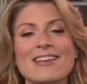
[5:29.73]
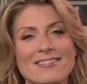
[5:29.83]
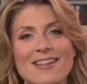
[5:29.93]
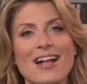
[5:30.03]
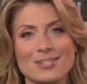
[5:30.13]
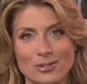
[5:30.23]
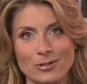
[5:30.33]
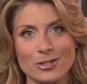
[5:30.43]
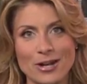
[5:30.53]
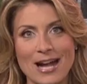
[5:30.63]
not so
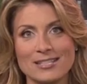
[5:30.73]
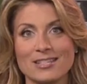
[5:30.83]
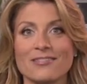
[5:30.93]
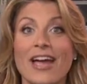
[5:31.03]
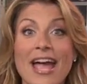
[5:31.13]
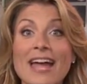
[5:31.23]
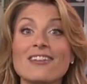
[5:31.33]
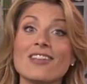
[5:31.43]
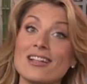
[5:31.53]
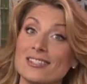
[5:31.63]
attractive, and a
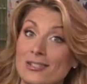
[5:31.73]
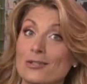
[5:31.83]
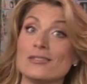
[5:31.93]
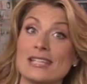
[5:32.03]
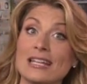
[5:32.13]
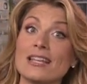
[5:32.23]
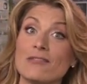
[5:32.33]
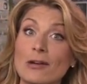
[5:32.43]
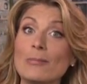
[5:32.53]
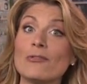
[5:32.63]
lot of students had lived
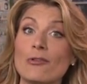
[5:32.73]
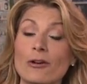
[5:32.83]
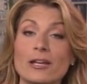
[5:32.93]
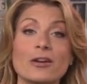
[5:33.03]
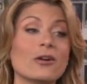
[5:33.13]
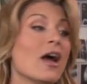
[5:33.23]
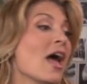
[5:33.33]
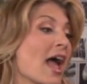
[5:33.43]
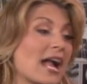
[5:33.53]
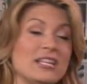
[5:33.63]
there before you,
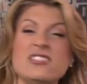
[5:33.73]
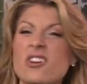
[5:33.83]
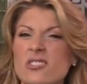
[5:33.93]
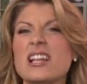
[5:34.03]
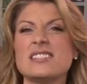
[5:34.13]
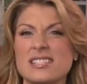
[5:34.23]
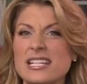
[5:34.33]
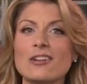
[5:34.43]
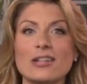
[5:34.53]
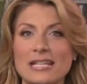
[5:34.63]
and you don't
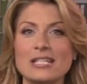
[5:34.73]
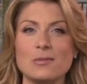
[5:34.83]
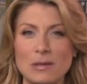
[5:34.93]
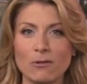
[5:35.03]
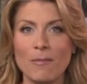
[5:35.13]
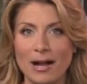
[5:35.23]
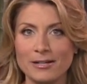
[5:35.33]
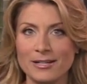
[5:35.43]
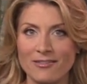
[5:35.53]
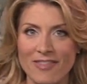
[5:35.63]
necessarily need to be
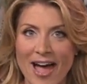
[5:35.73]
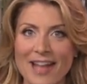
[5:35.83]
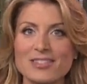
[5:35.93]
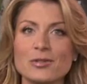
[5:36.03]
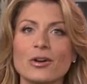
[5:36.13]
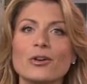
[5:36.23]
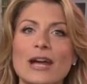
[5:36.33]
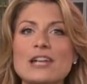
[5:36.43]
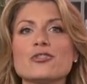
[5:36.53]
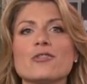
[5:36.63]
reminded of that. So a
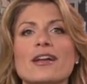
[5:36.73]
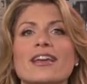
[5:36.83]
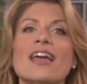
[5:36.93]
great trick